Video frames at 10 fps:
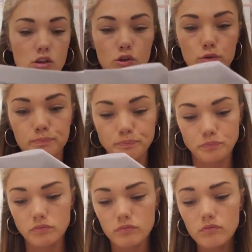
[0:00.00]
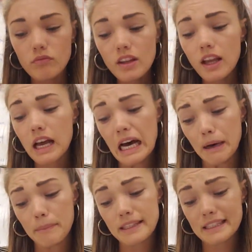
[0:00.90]
to
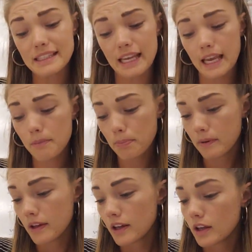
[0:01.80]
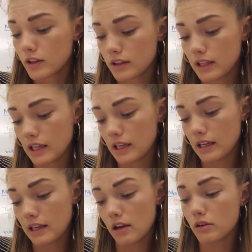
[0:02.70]
tape
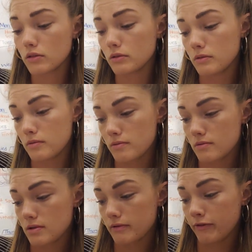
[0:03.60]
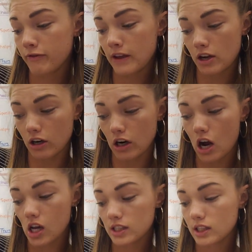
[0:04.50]
the finger
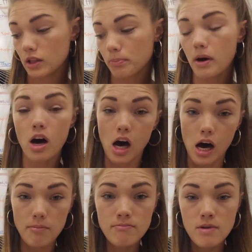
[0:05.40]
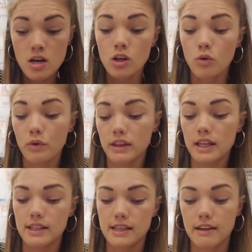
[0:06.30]
onto the palm with
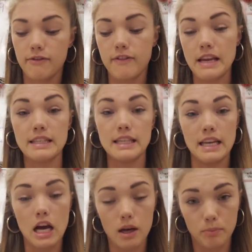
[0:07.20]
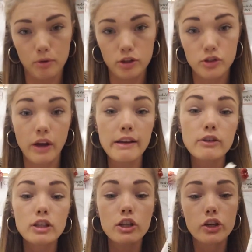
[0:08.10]
inside facing upward. So I've
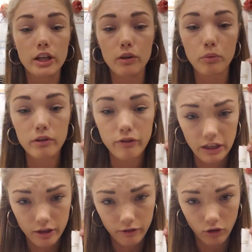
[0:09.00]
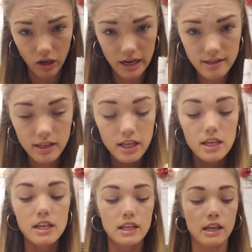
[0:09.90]
already created one finger for us.
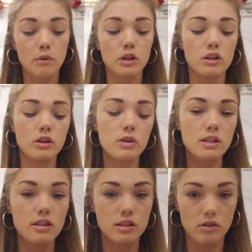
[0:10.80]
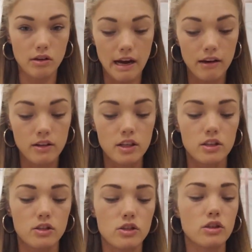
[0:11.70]
Okay, what you're going to do now
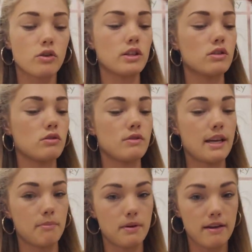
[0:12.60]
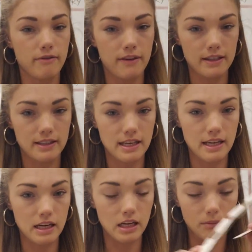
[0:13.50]
is you're going to tape it
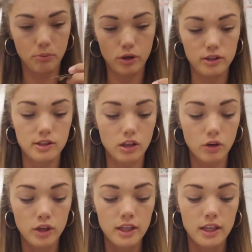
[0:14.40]
facing upward. So